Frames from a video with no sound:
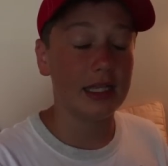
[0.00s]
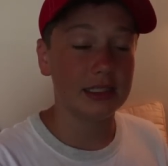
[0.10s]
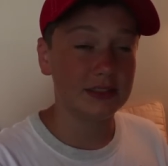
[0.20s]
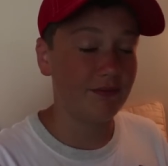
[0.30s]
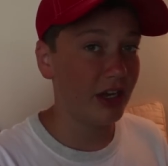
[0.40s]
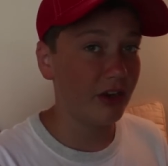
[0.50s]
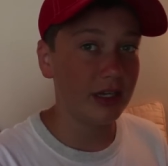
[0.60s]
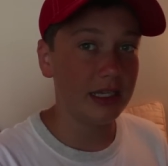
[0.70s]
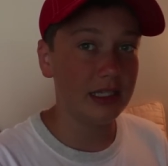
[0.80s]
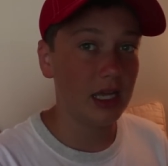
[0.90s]
is
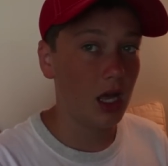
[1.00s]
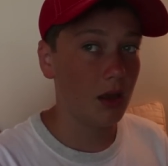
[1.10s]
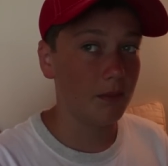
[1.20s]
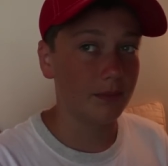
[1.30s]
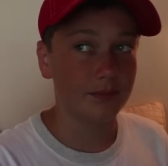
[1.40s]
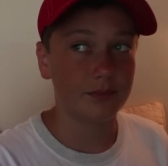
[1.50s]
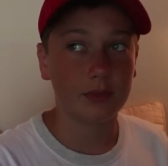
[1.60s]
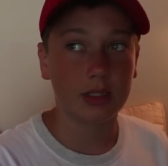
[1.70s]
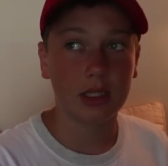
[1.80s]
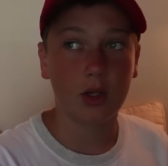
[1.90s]
very um,
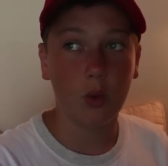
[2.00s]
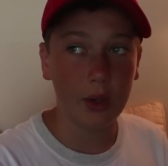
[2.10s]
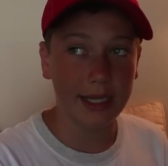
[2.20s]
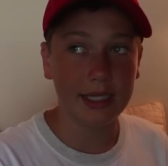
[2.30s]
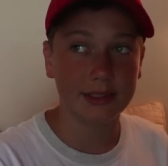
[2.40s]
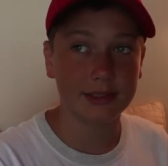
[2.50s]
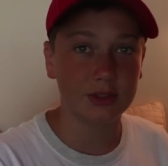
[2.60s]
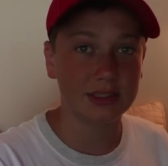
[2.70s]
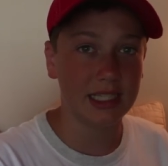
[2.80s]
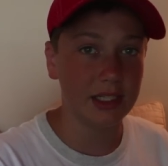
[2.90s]
quick to
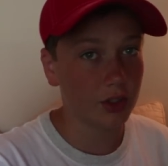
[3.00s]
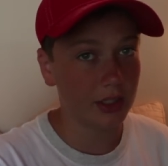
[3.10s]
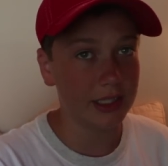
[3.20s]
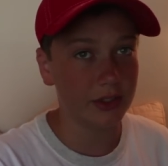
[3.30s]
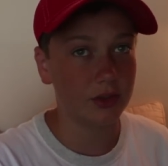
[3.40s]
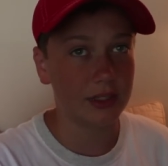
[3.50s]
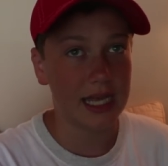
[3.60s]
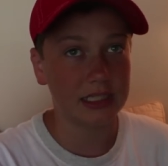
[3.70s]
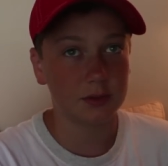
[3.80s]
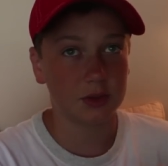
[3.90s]
say you're clicking your own
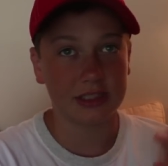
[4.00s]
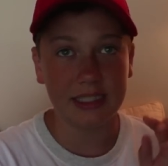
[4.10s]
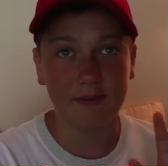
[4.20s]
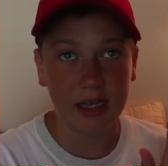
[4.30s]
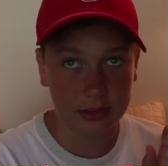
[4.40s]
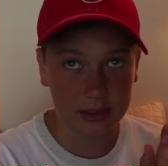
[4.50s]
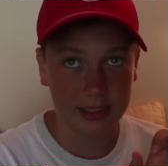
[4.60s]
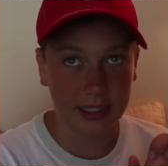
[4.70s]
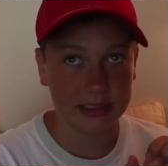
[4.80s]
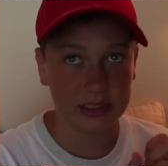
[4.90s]
ads, which is invalid click
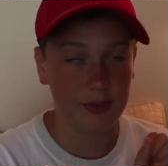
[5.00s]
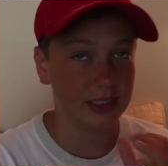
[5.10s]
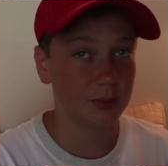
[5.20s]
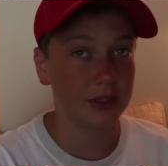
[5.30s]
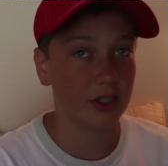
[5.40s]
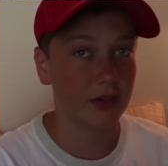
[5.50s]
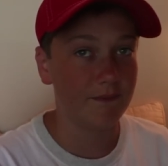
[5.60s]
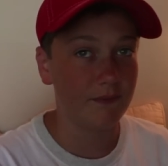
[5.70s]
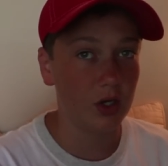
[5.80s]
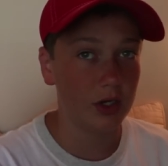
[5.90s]
activity, is what they're
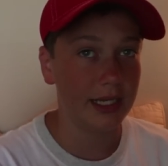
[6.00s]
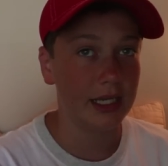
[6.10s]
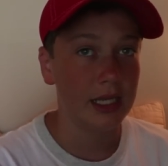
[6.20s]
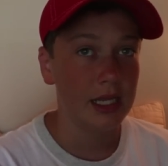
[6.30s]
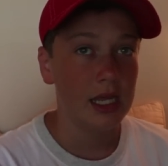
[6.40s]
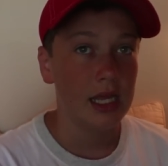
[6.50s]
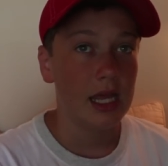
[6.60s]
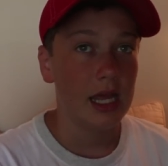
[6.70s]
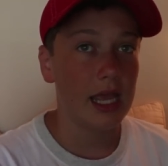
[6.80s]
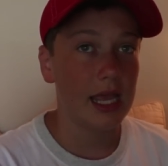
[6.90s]
inferring.
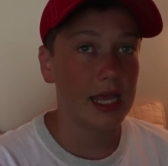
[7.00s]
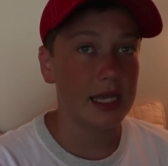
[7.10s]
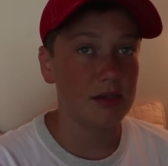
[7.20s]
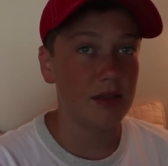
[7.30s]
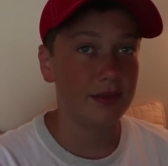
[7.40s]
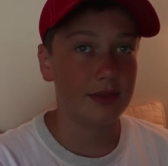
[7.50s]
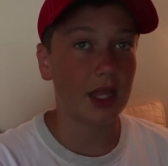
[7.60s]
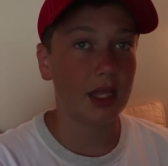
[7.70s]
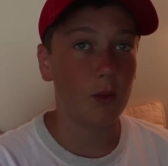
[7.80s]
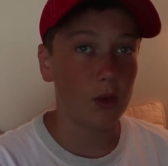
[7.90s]
And
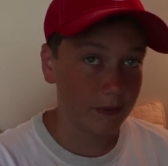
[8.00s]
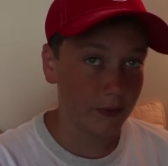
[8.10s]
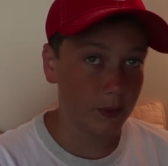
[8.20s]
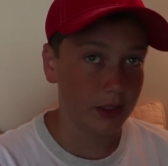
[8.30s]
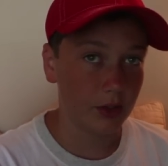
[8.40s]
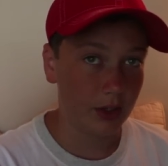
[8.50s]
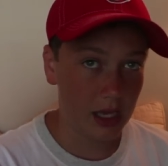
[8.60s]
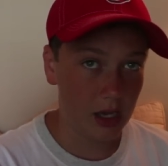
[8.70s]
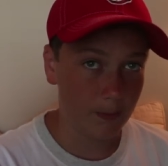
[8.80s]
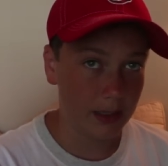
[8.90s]
they won't give you your
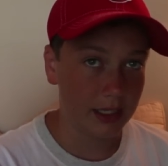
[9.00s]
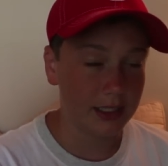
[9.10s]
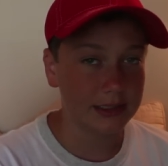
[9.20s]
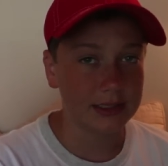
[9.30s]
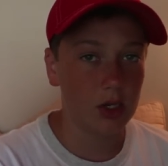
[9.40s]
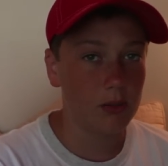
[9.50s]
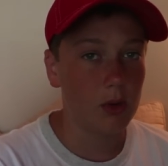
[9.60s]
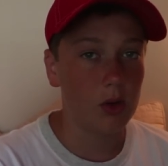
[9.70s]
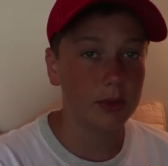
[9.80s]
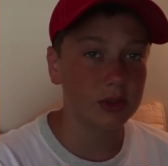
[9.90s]
account back. It's um,
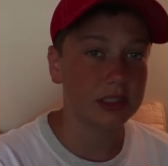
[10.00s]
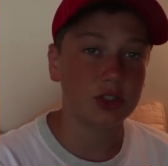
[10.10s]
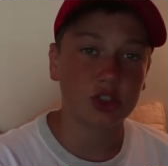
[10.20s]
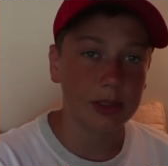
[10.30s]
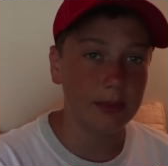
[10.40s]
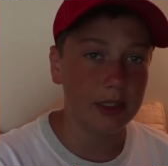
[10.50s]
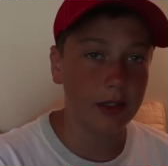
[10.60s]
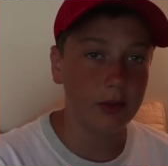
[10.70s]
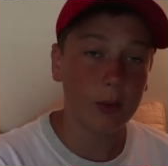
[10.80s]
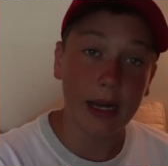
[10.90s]
almost
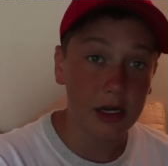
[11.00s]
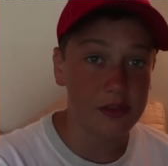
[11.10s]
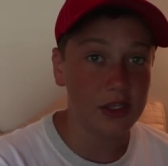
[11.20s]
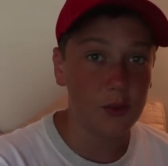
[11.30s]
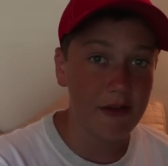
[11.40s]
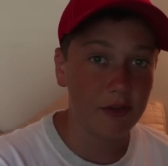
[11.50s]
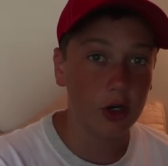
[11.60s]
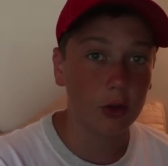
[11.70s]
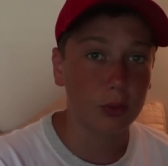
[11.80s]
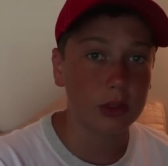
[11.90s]
extremely rare that you
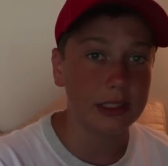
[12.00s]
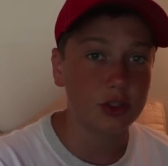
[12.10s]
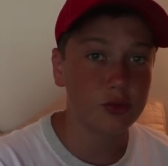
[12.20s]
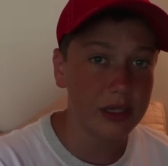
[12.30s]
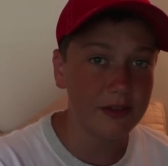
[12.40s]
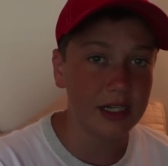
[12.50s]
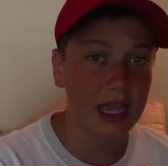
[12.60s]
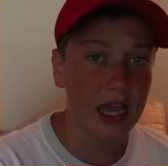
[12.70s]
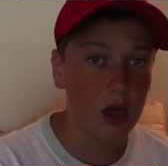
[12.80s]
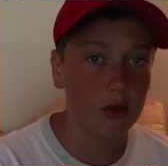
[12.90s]
ever retrieve an
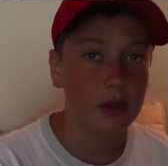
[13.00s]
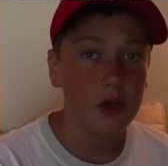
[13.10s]
account